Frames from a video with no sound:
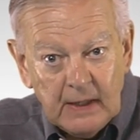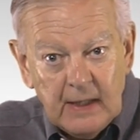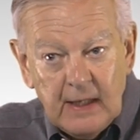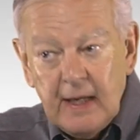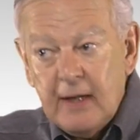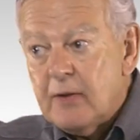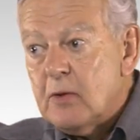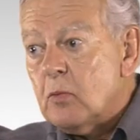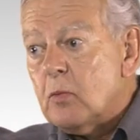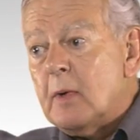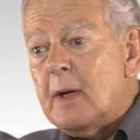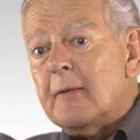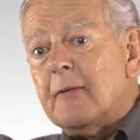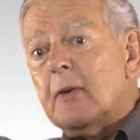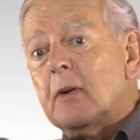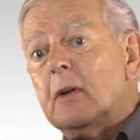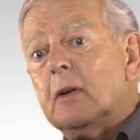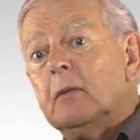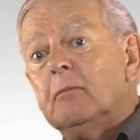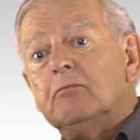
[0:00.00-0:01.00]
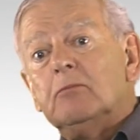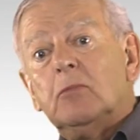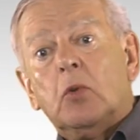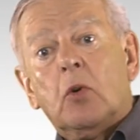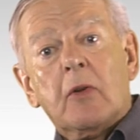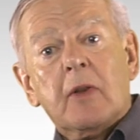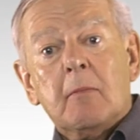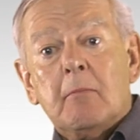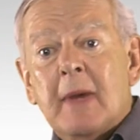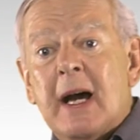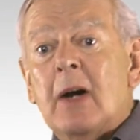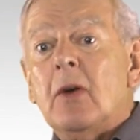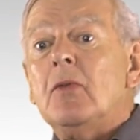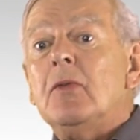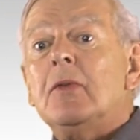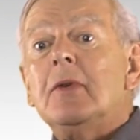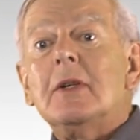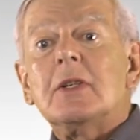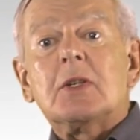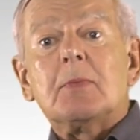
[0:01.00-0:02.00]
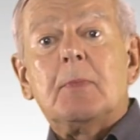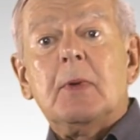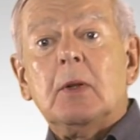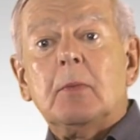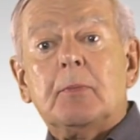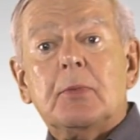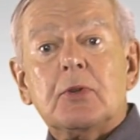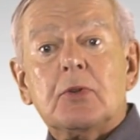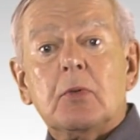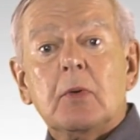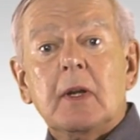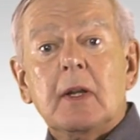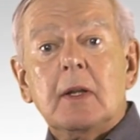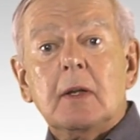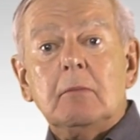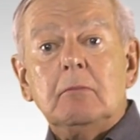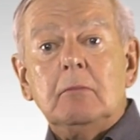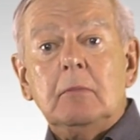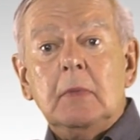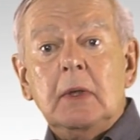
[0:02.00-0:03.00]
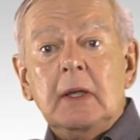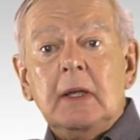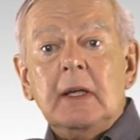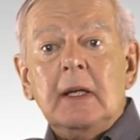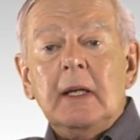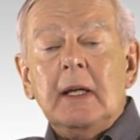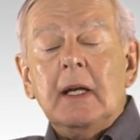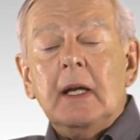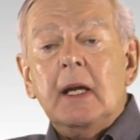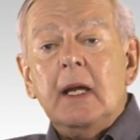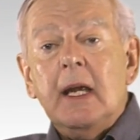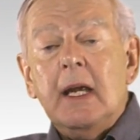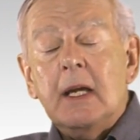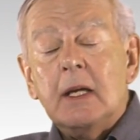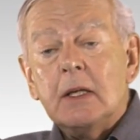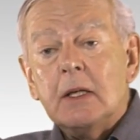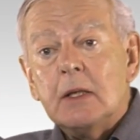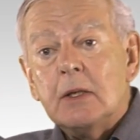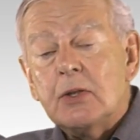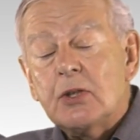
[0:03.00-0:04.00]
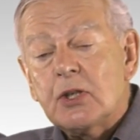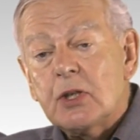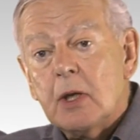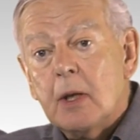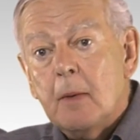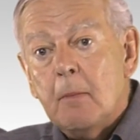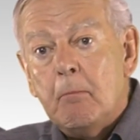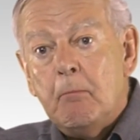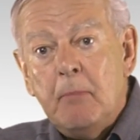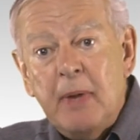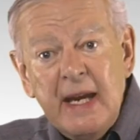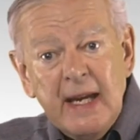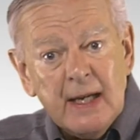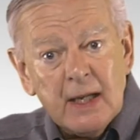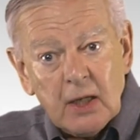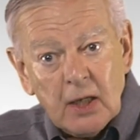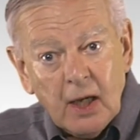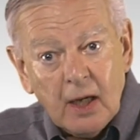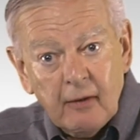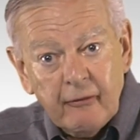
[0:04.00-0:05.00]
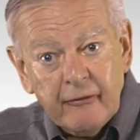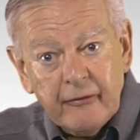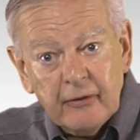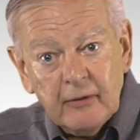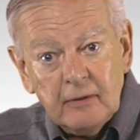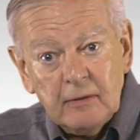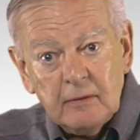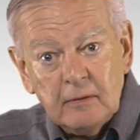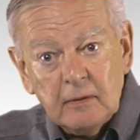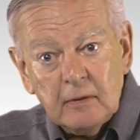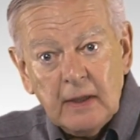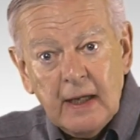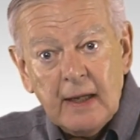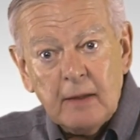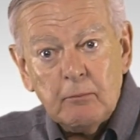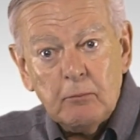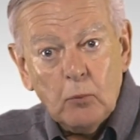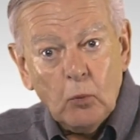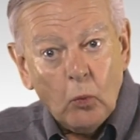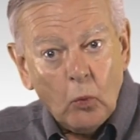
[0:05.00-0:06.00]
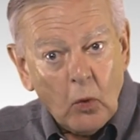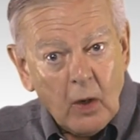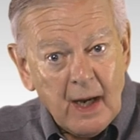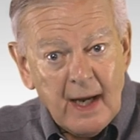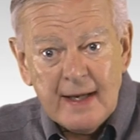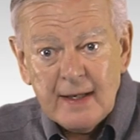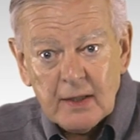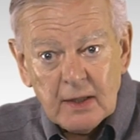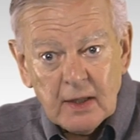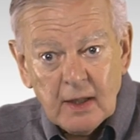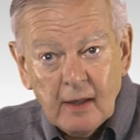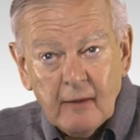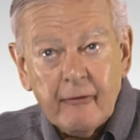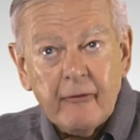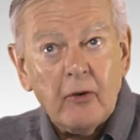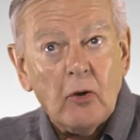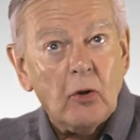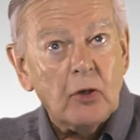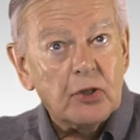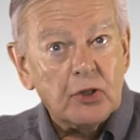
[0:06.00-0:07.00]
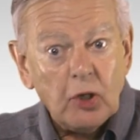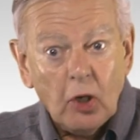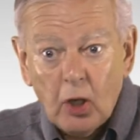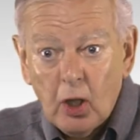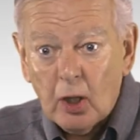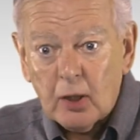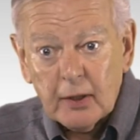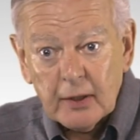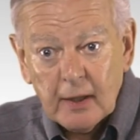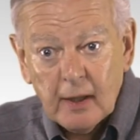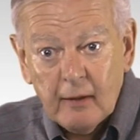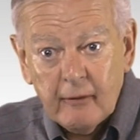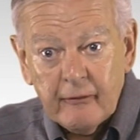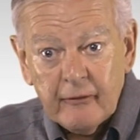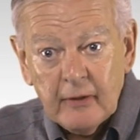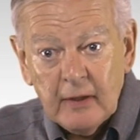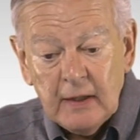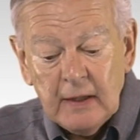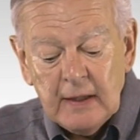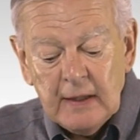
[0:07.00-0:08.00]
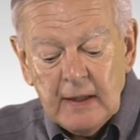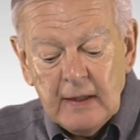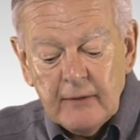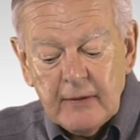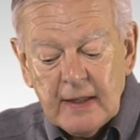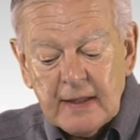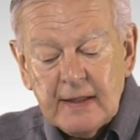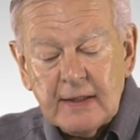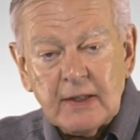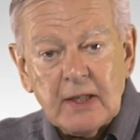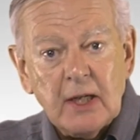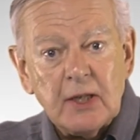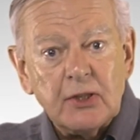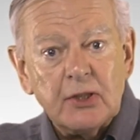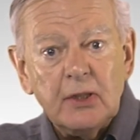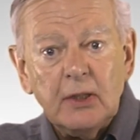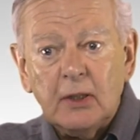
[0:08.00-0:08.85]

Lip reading: And the river, or the mountain that's built between them, is big enough and wide enough or tall enough that it doesn't